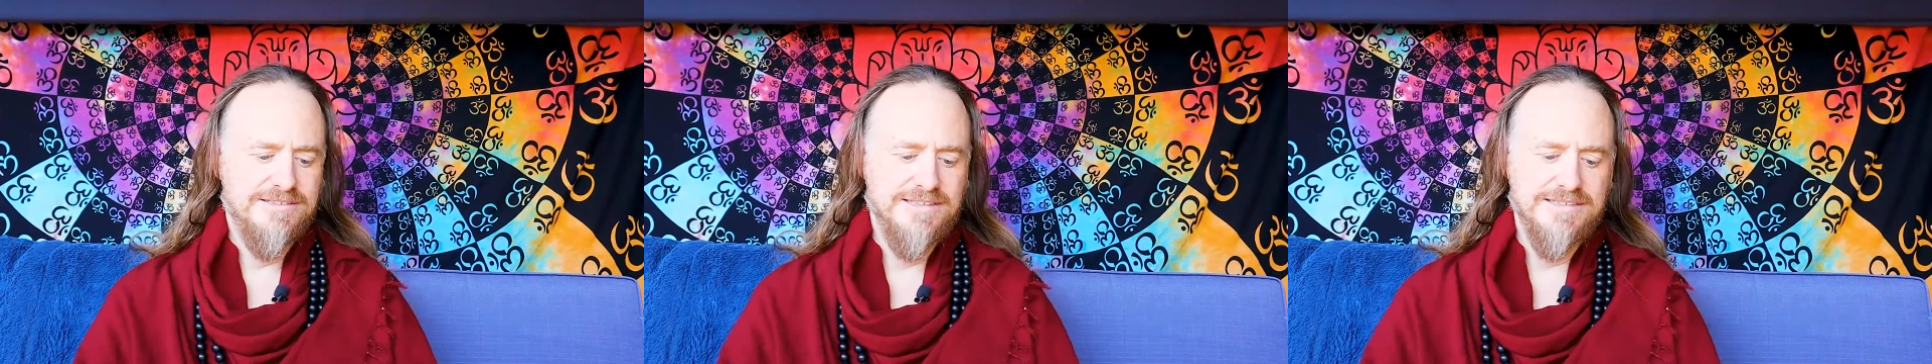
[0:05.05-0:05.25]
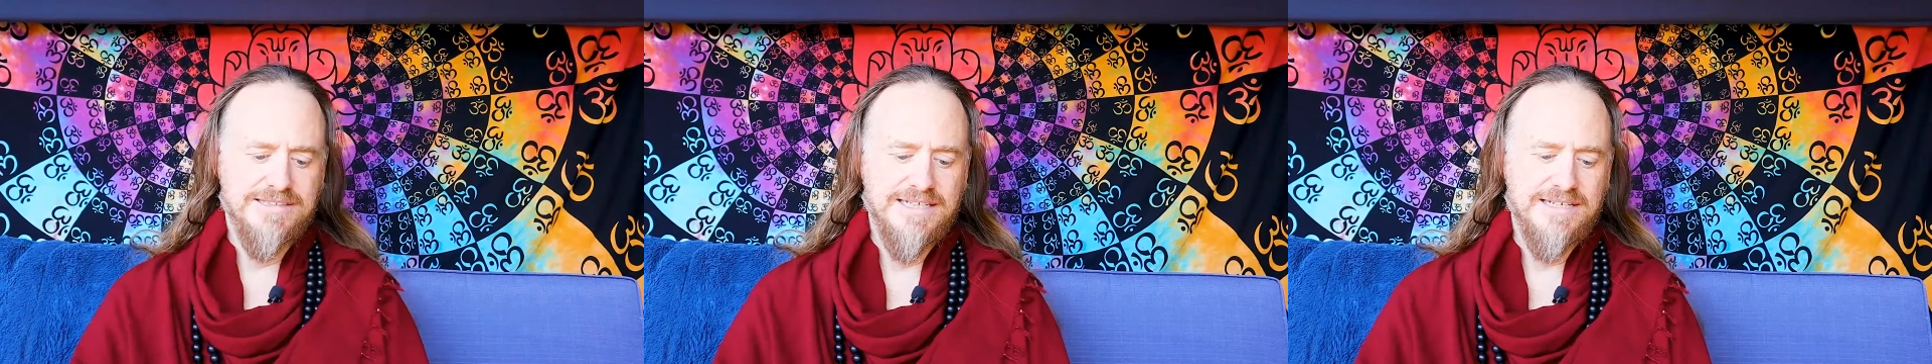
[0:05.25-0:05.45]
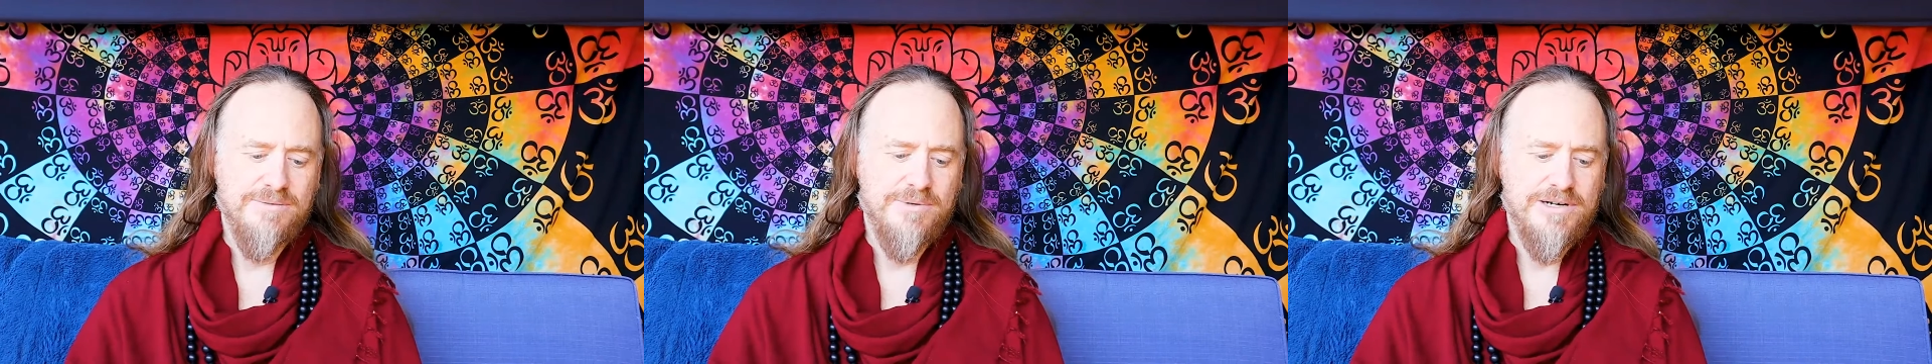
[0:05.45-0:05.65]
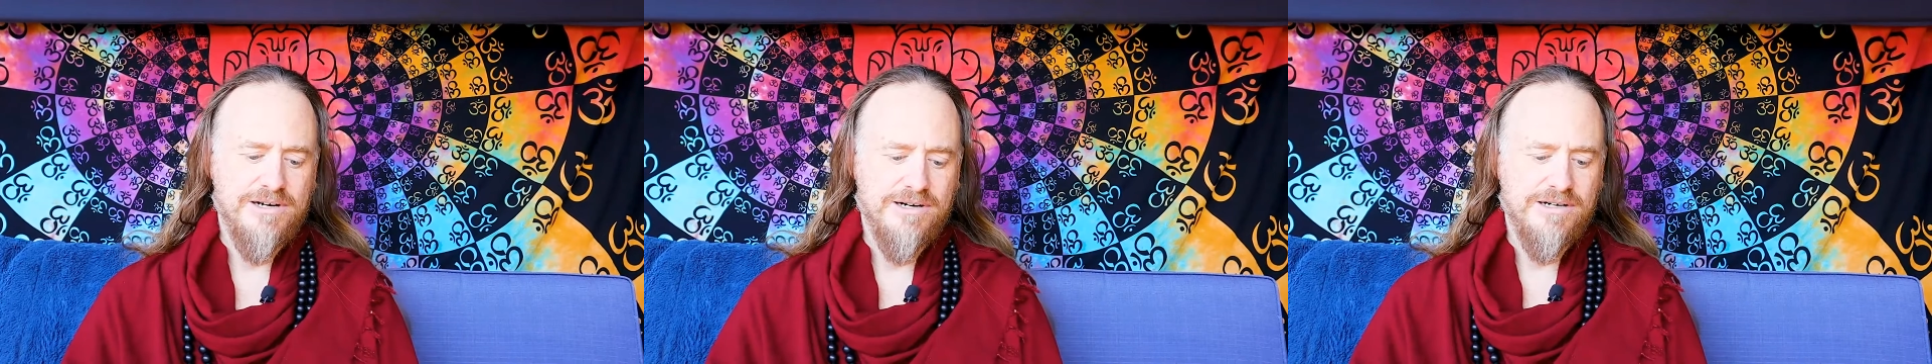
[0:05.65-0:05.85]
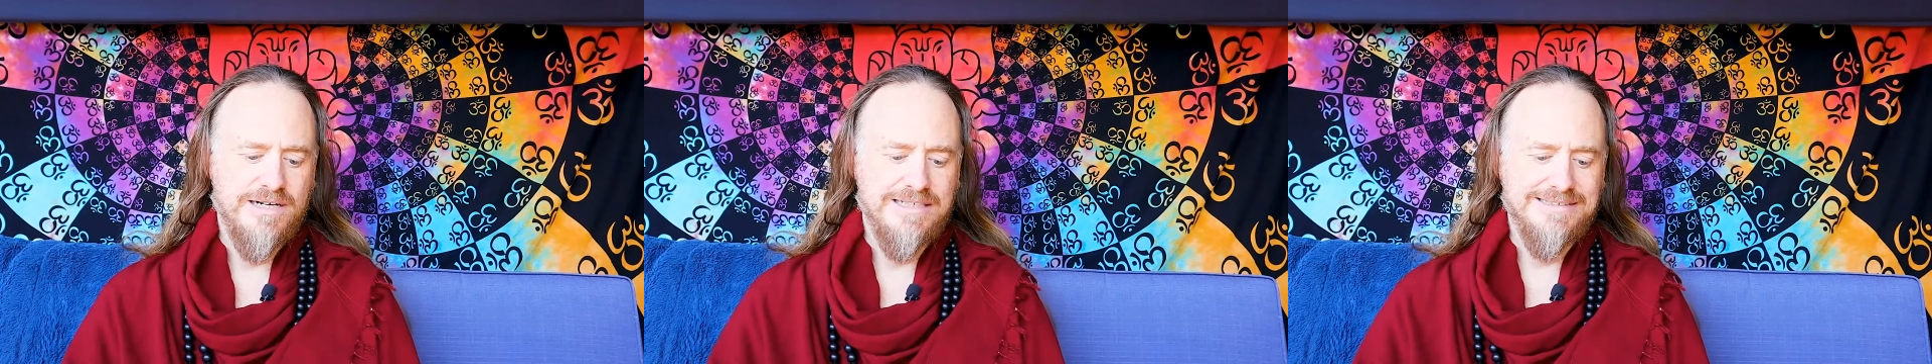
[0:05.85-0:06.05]
Today we
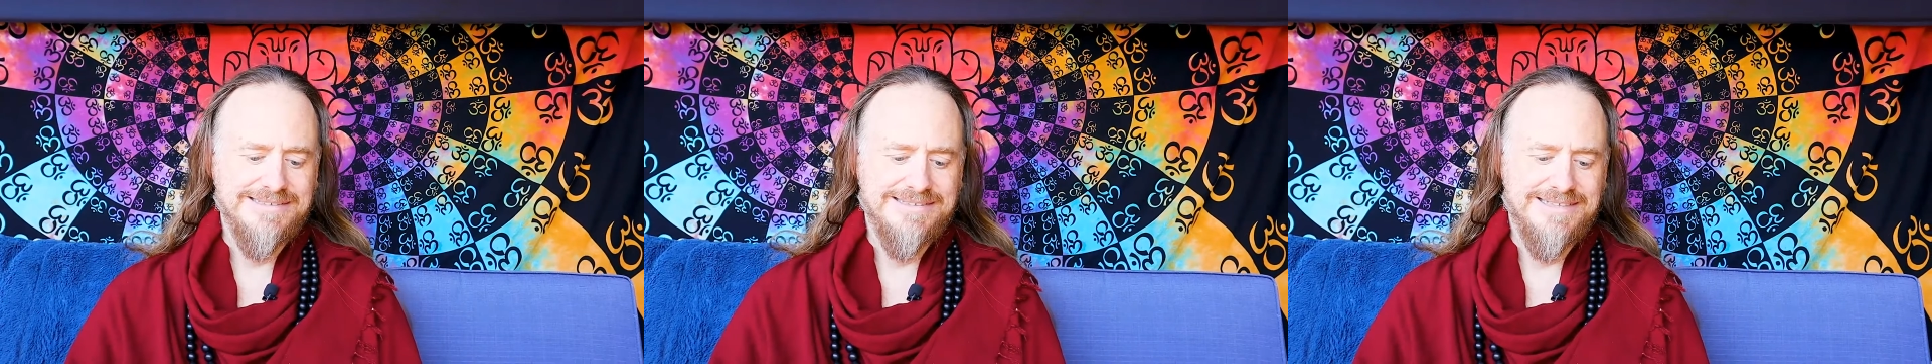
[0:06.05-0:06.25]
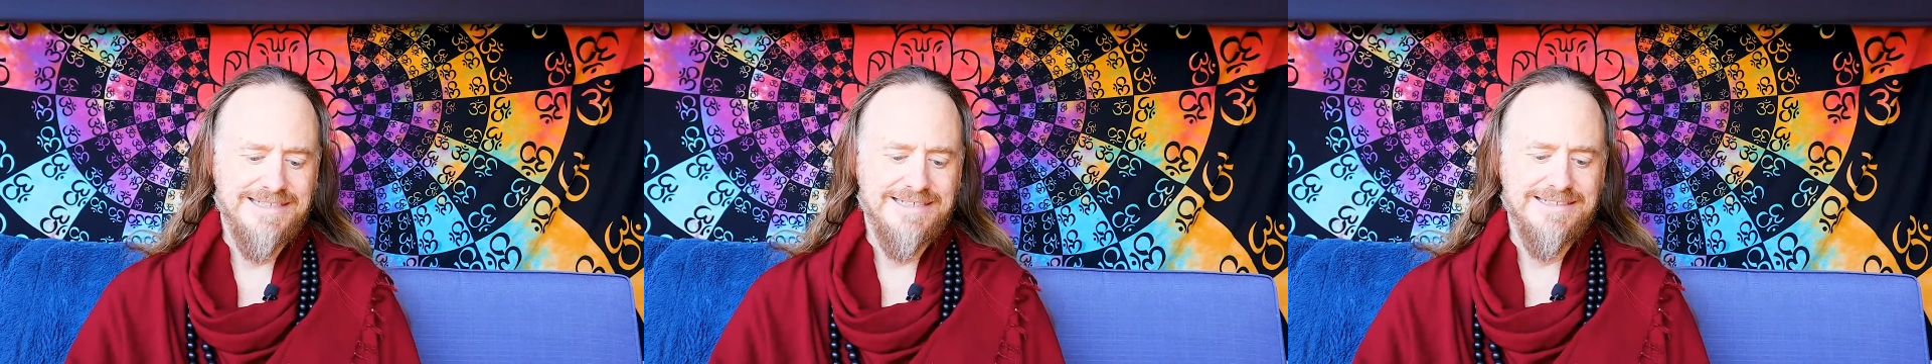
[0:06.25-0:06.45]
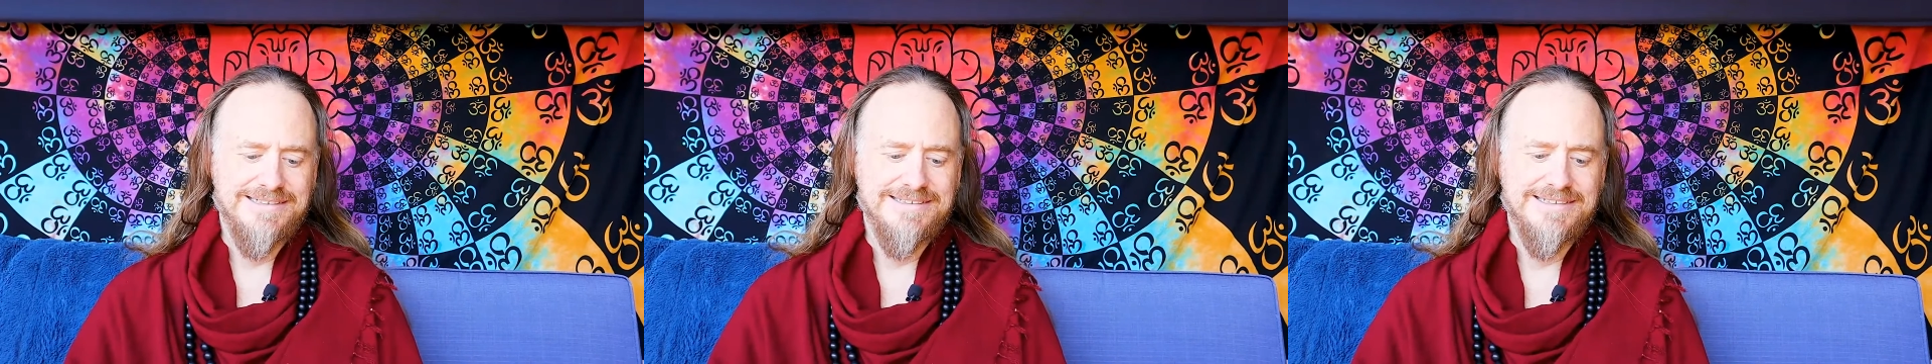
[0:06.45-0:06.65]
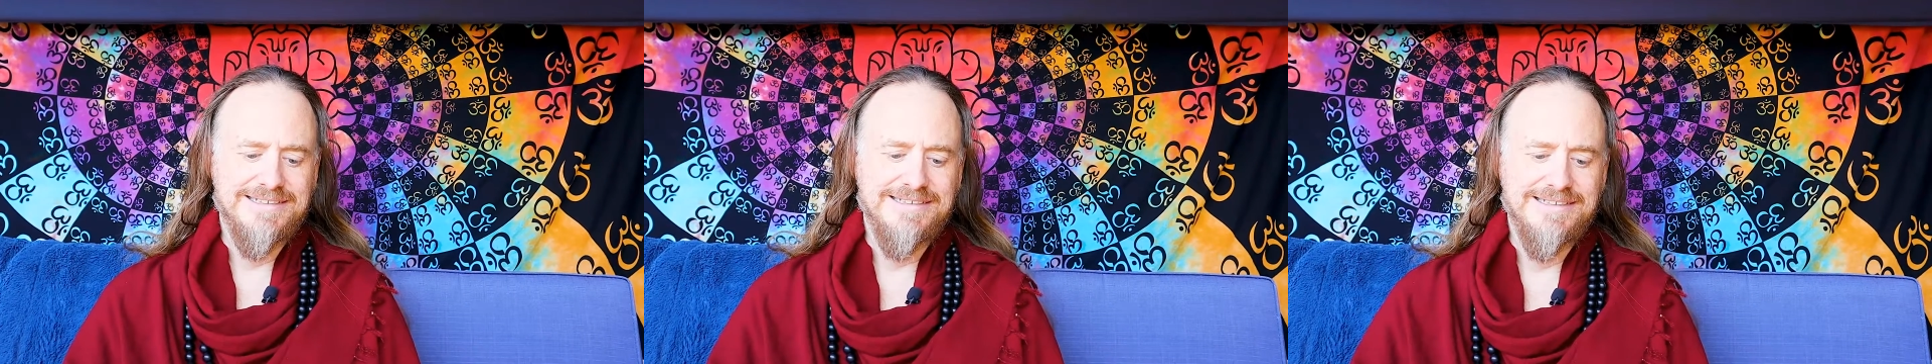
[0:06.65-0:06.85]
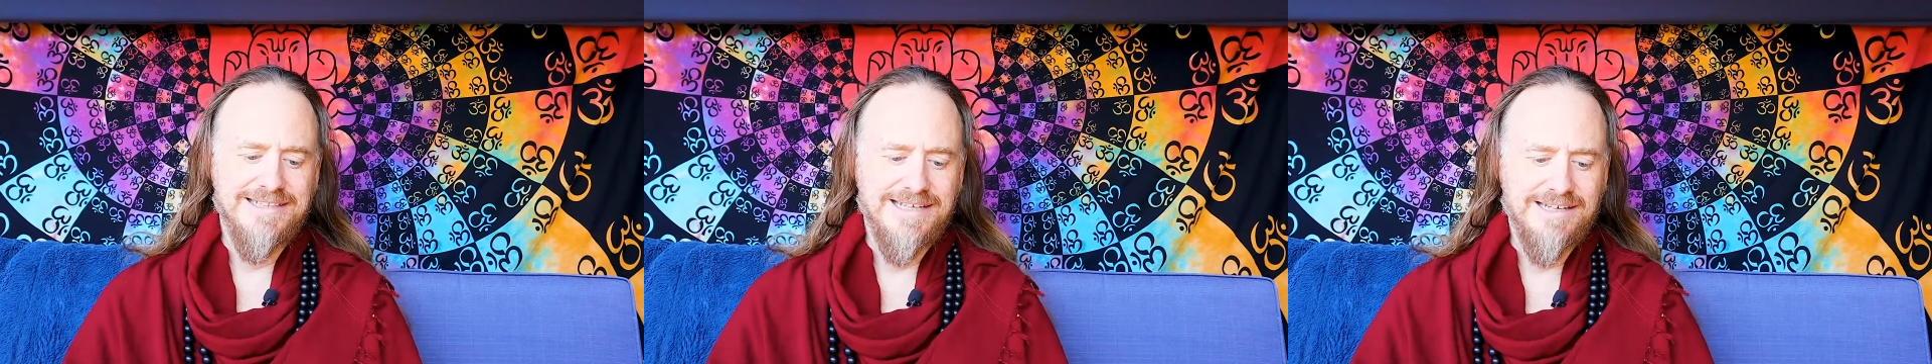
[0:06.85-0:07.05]
are on day
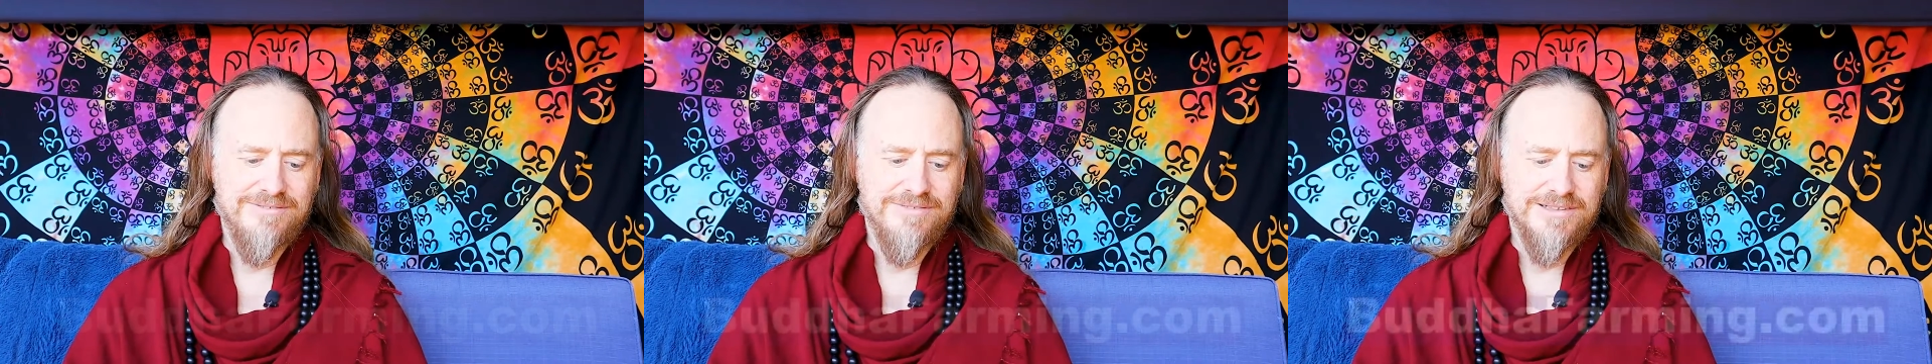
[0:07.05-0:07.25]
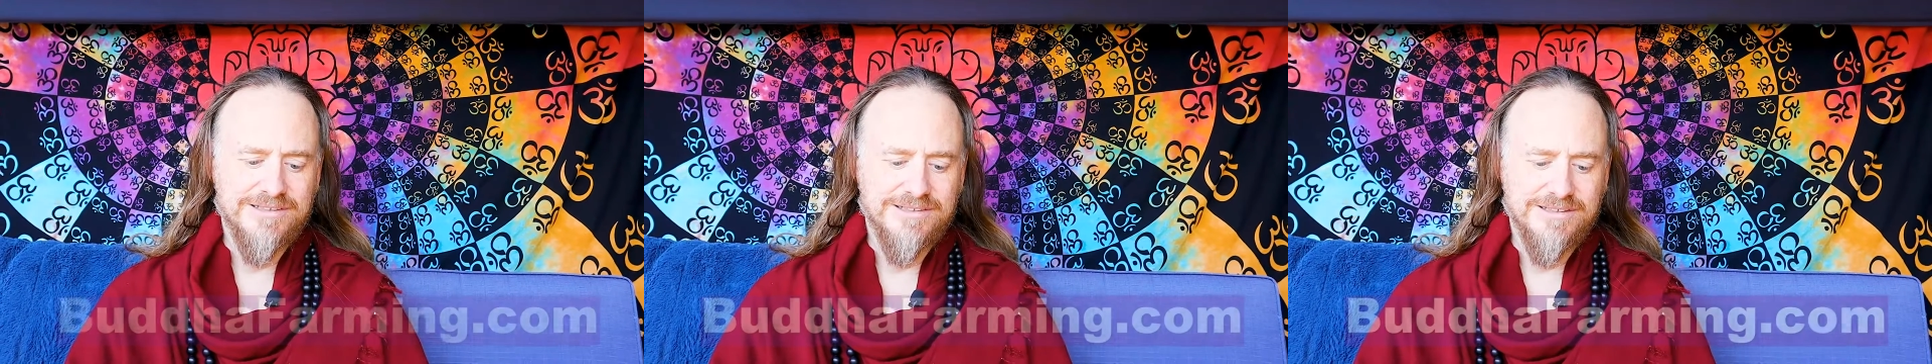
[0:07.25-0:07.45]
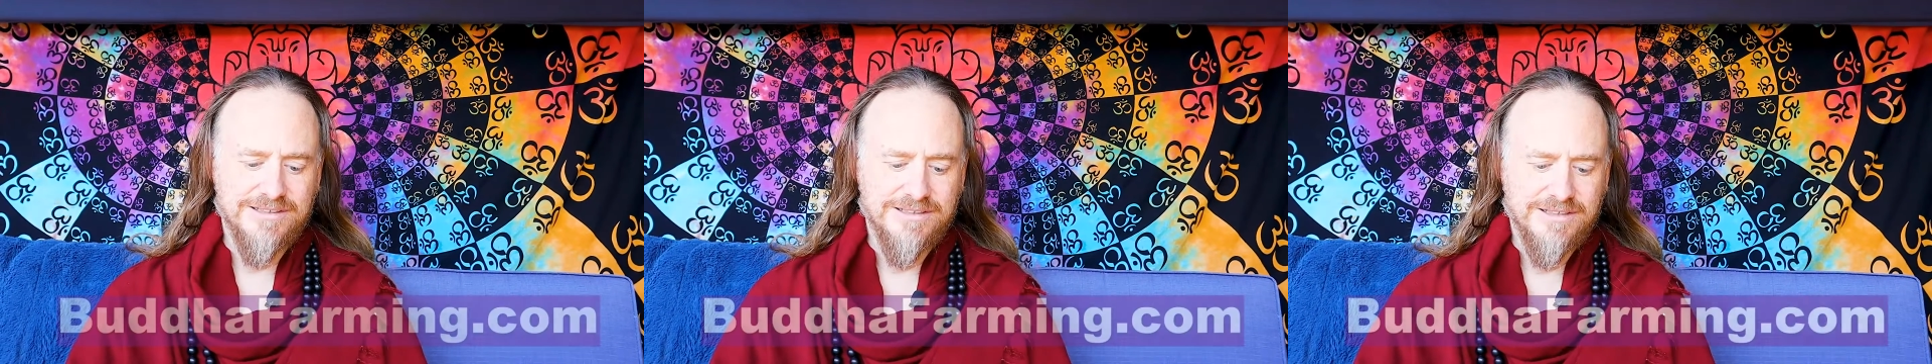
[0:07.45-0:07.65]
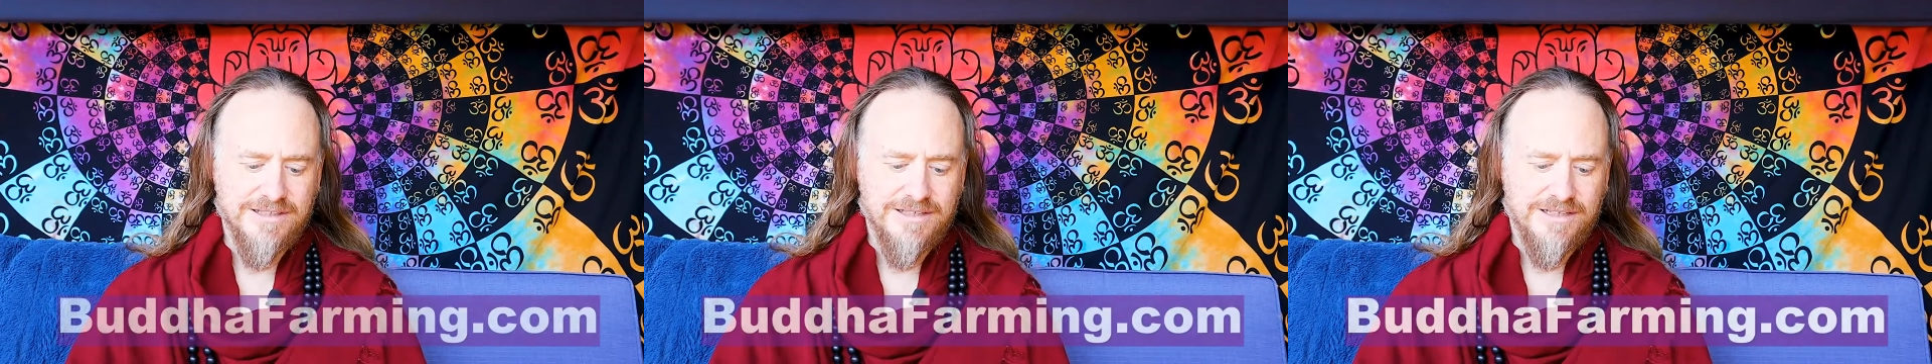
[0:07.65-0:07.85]
11